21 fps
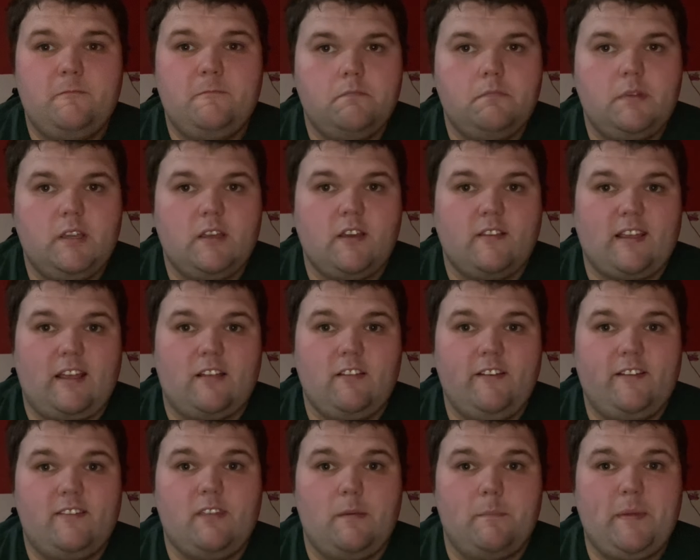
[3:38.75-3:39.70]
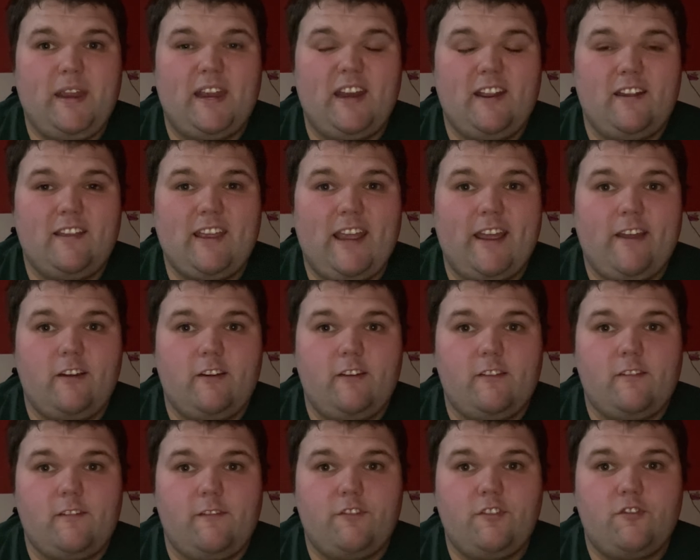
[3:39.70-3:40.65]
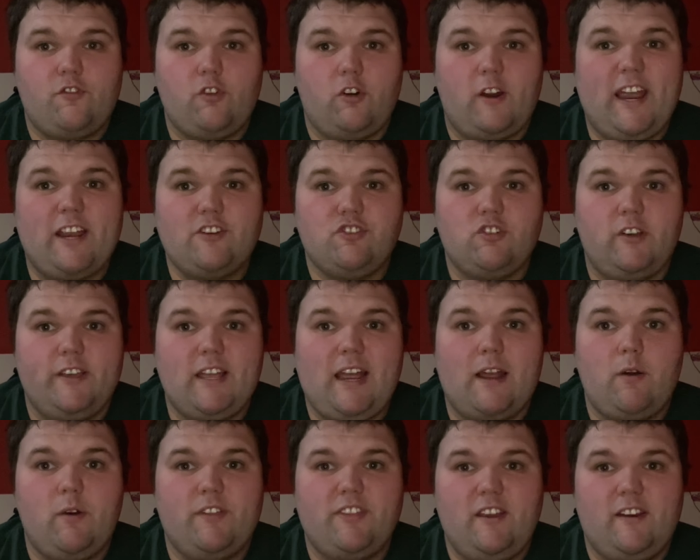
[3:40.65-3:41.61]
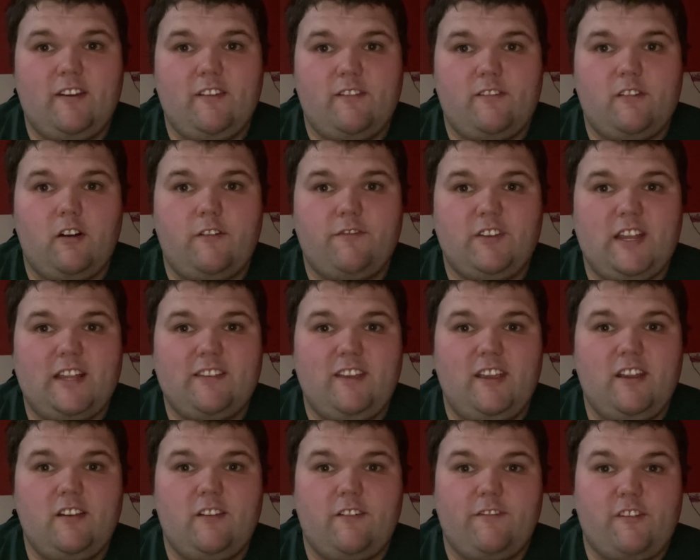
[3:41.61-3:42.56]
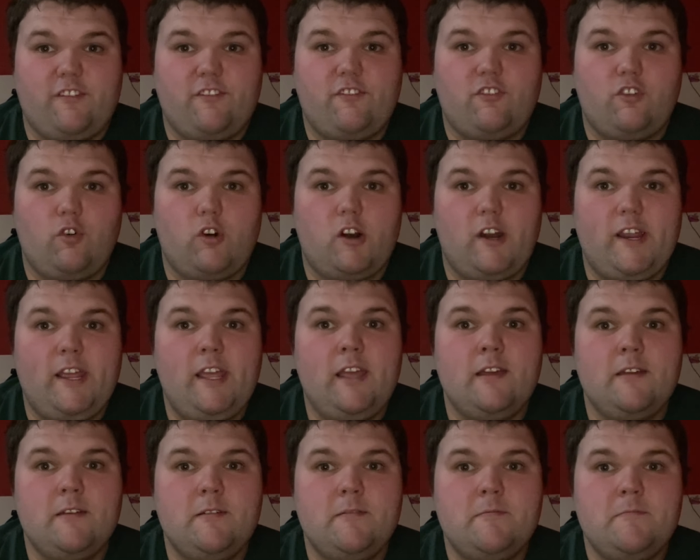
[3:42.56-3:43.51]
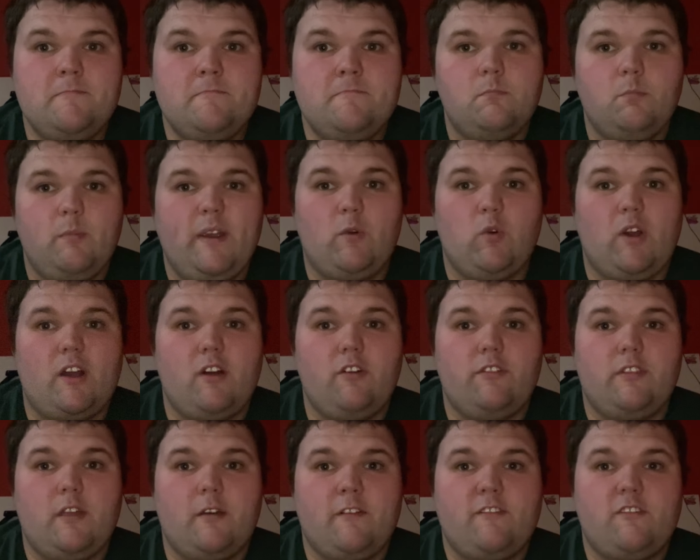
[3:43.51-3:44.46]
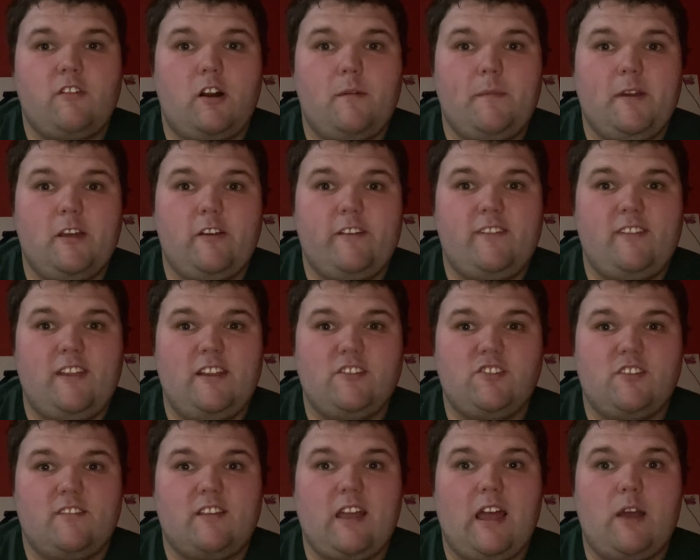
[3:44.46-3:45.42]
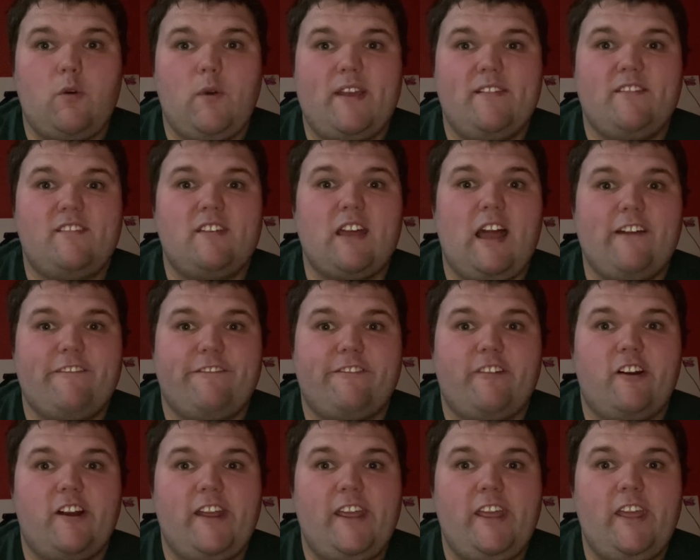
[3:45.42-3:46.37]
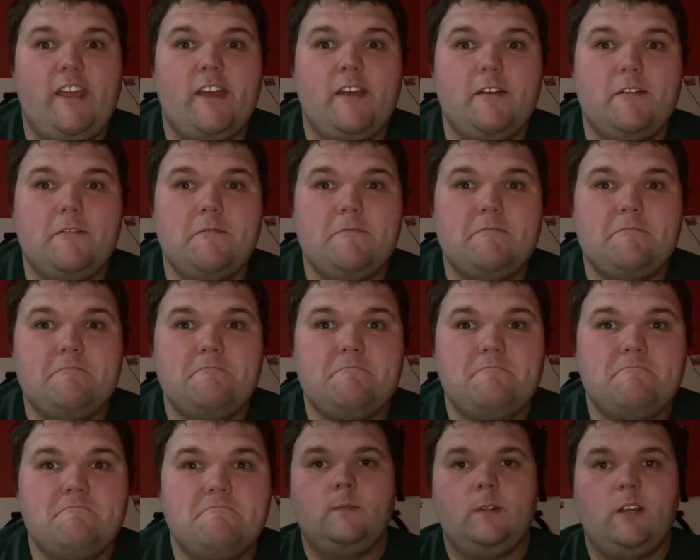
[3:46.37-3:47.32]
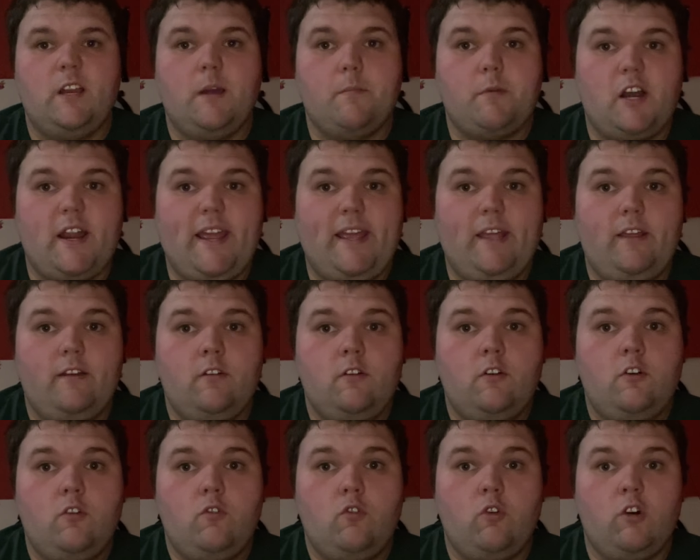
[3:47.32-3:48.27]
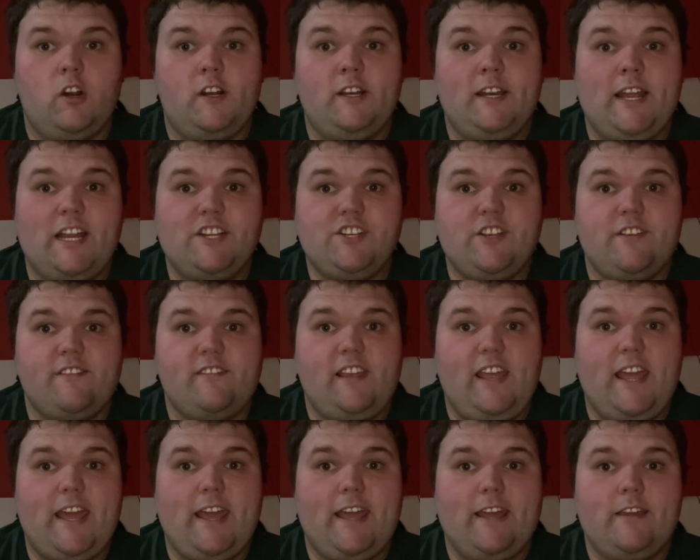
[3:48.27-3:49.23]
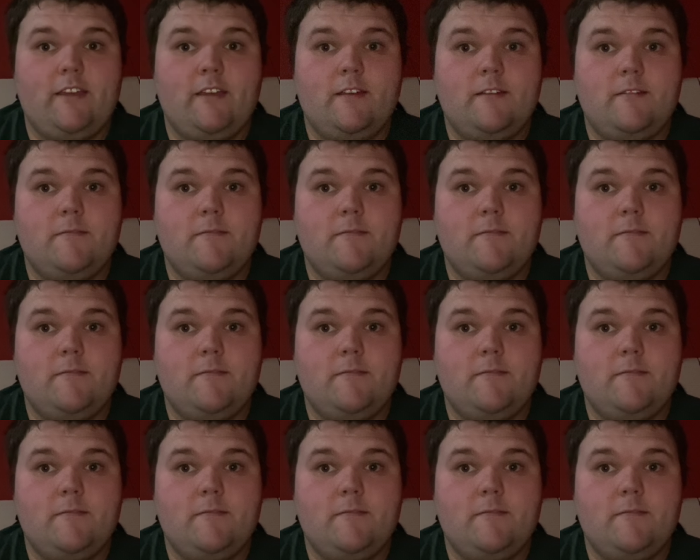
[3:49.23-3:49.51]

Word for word: because at least the main antagonist of the story actually got what they deserved at the end of the story. Meanwhile, the Starbelly Sneetches got away scot-free. Number 8. Horton hatches the egg.